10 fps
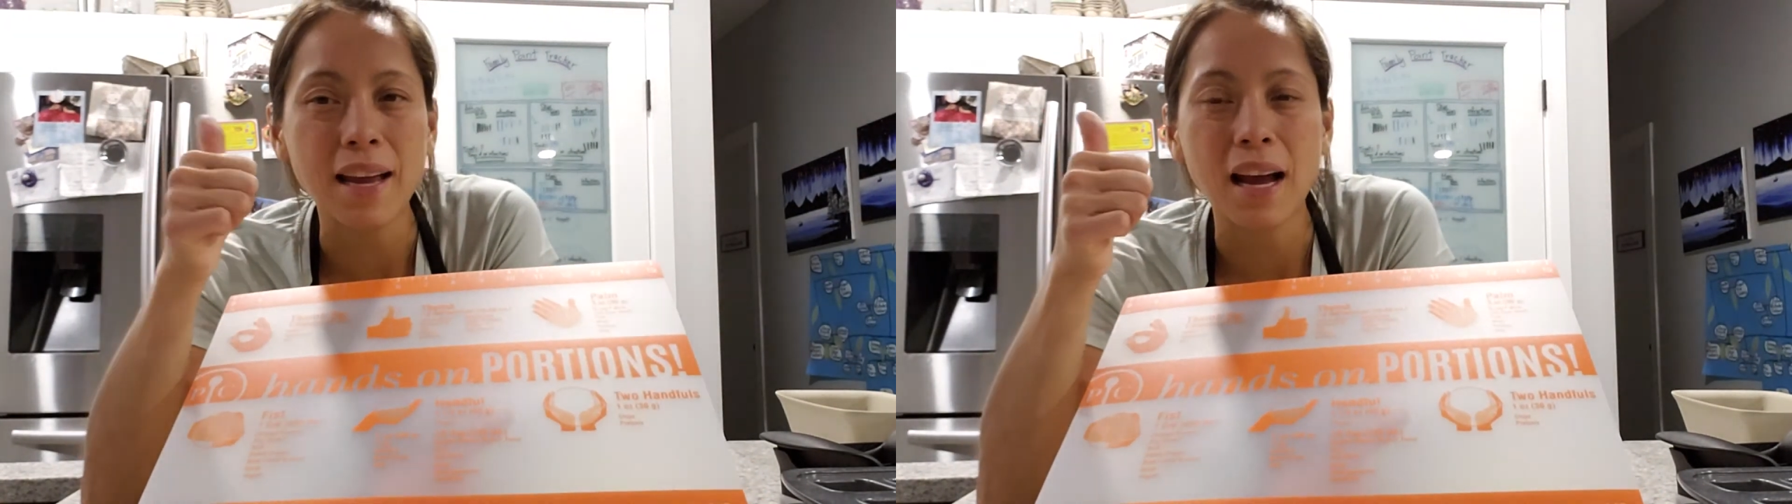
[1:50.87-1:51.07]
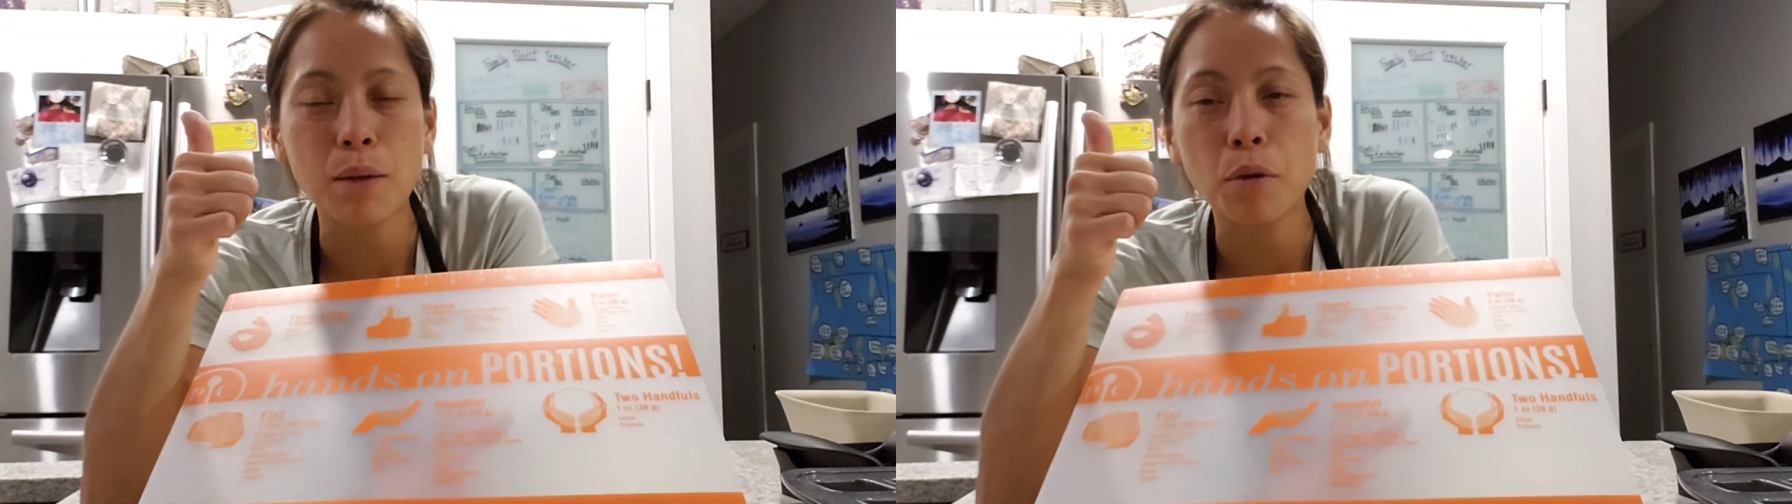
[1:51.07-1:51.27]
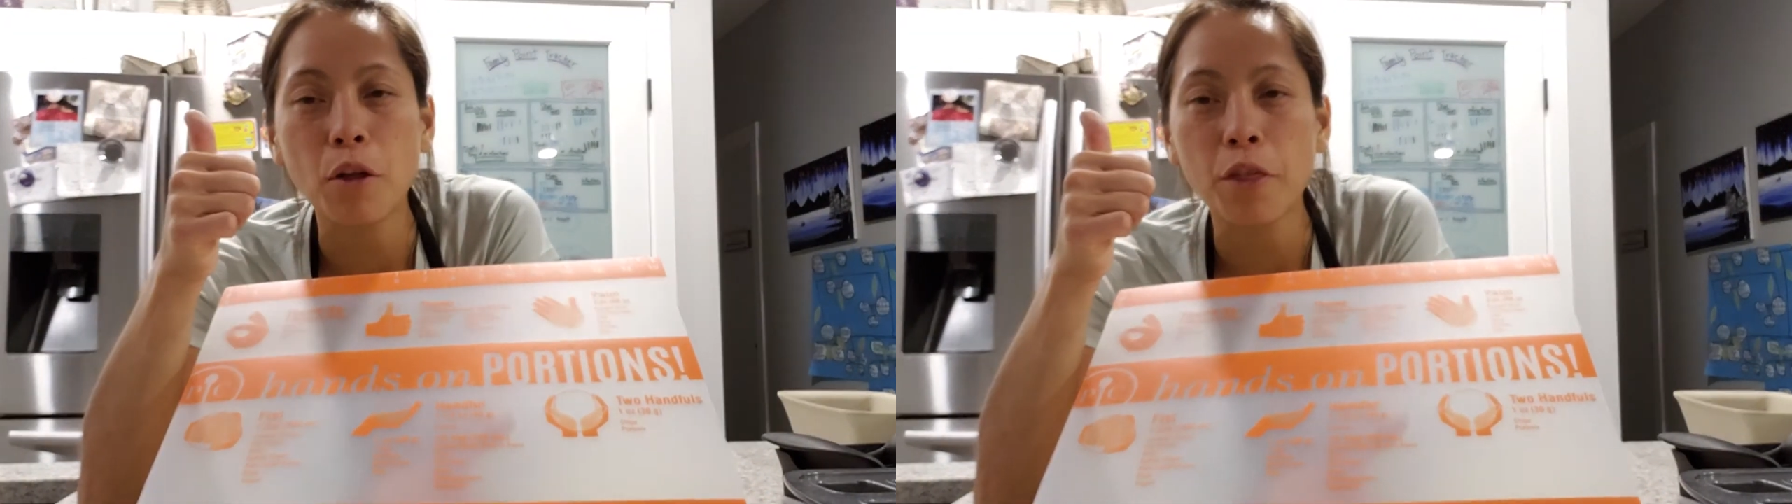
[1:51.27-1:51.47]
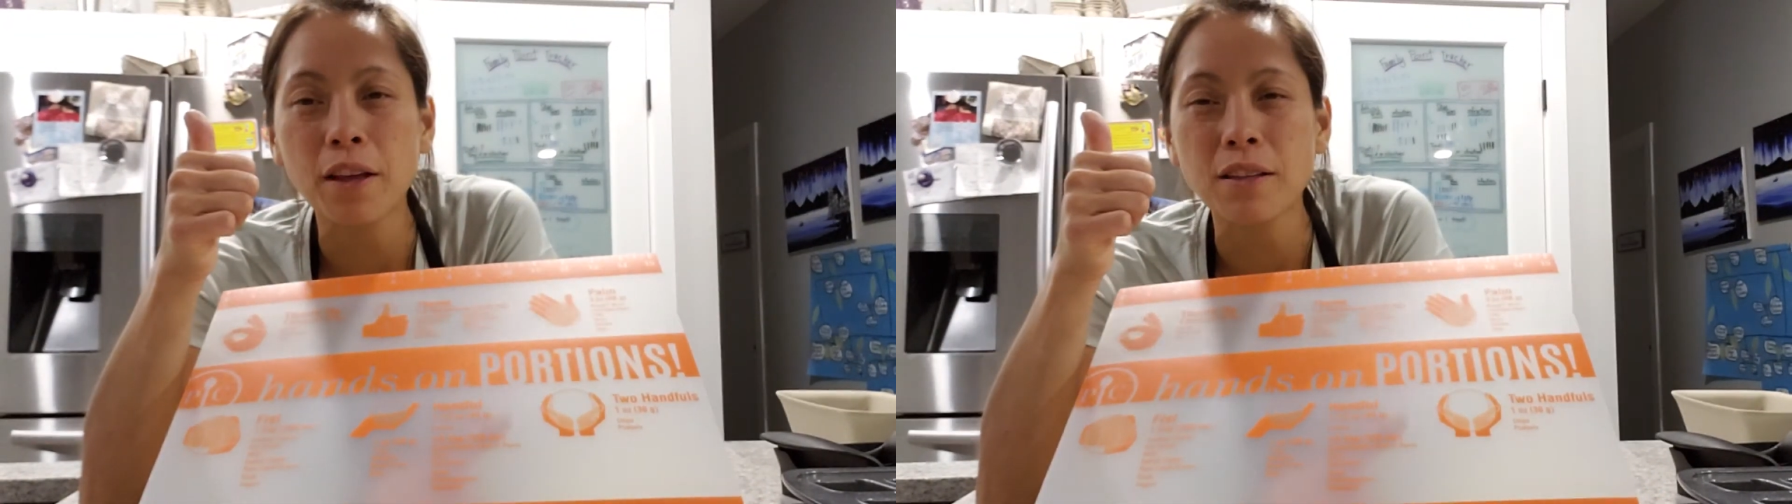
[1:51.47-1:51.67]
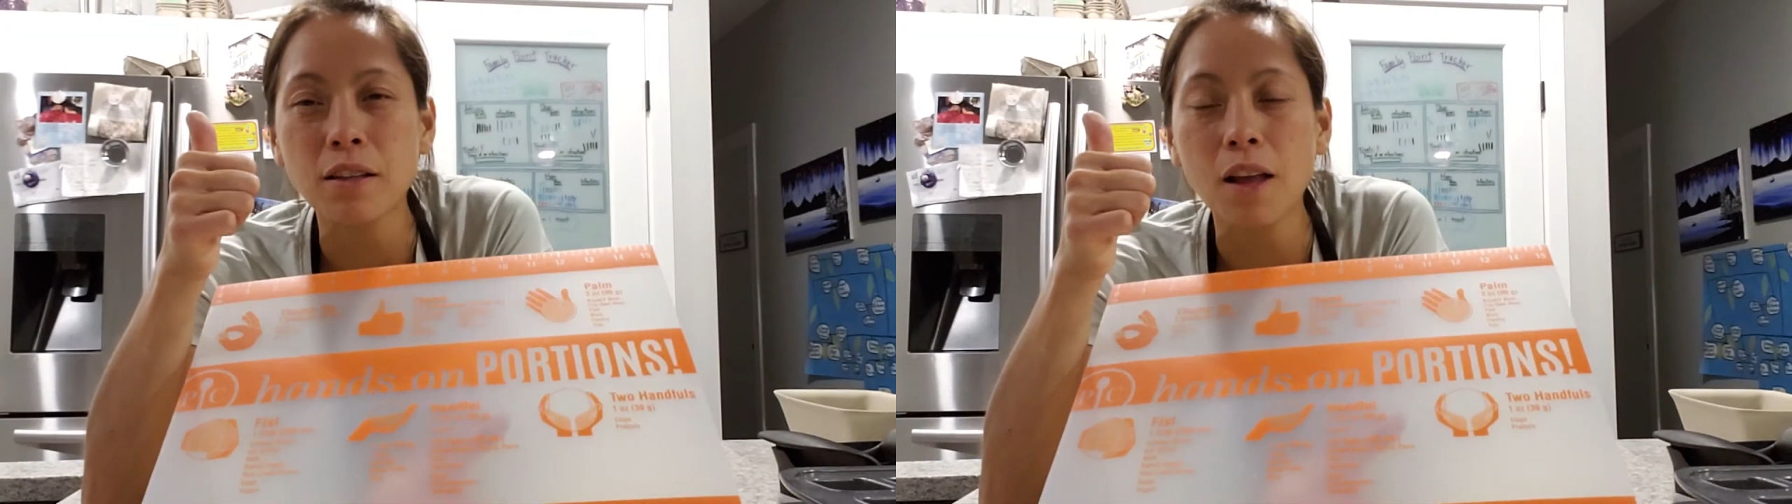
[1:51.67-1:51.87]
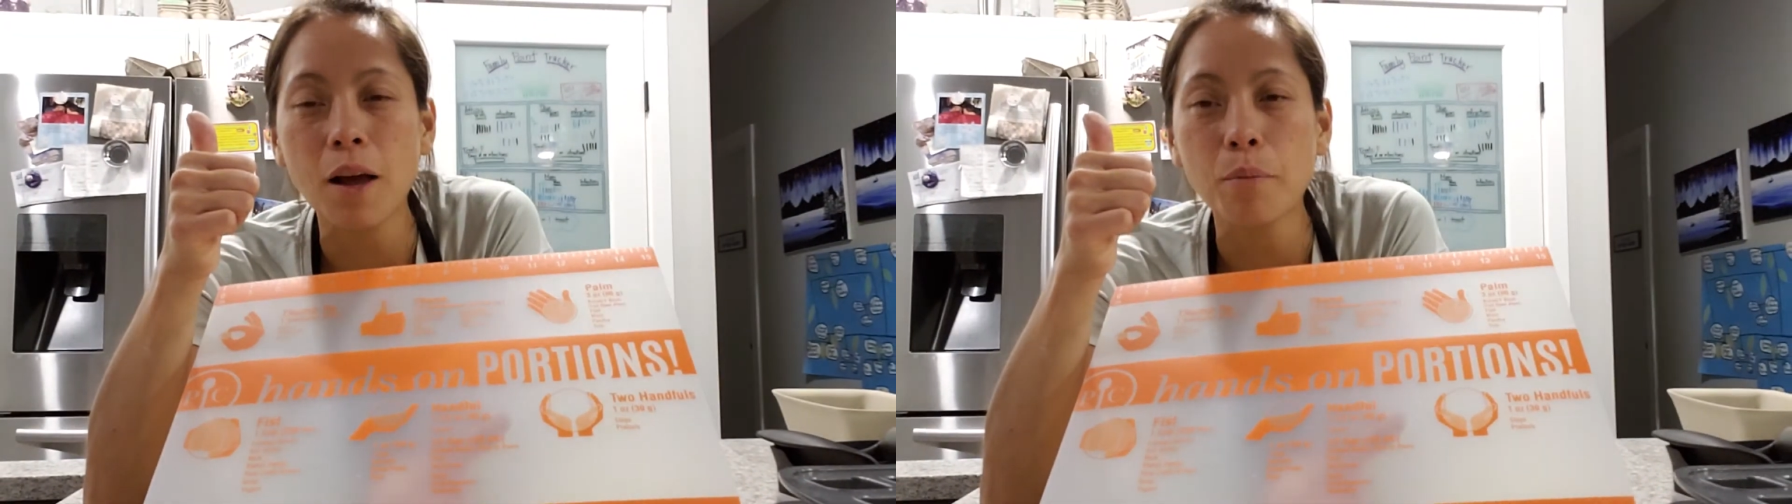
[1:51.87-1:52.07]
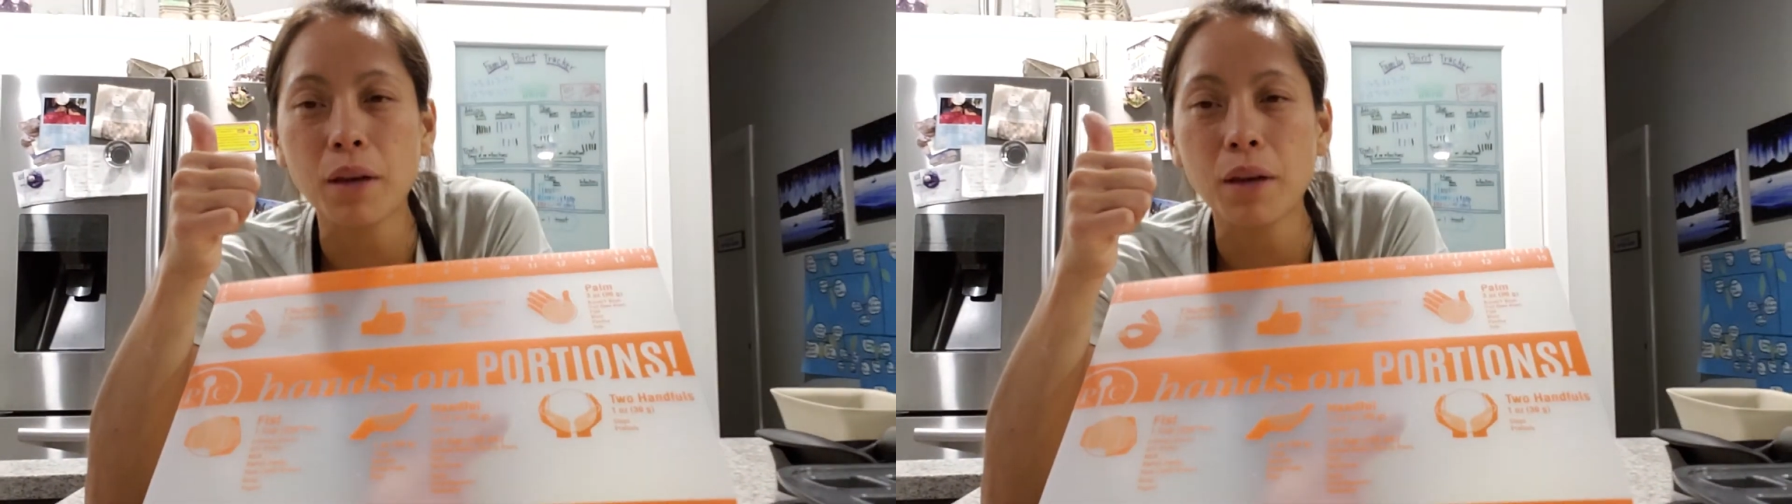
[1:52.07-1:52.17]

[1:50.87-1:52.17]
eyeball things a lot,